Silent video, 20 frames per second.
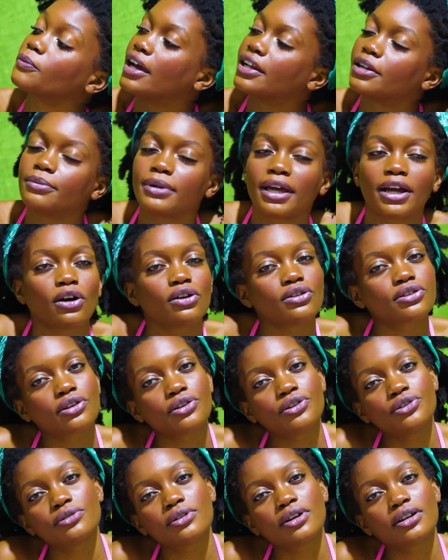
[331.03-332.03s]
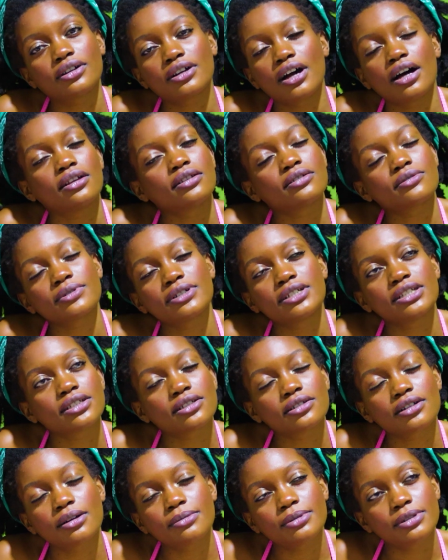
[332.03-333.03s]
And I'm like, also, you girls, when did
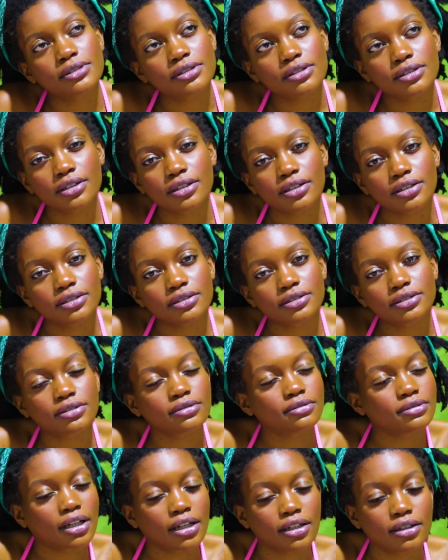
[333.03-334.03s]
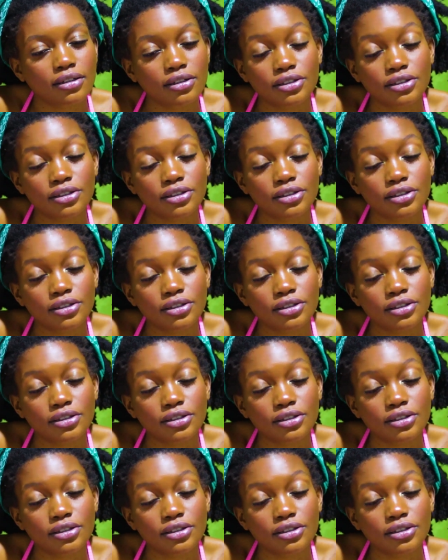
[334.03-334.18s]
you come along sooner?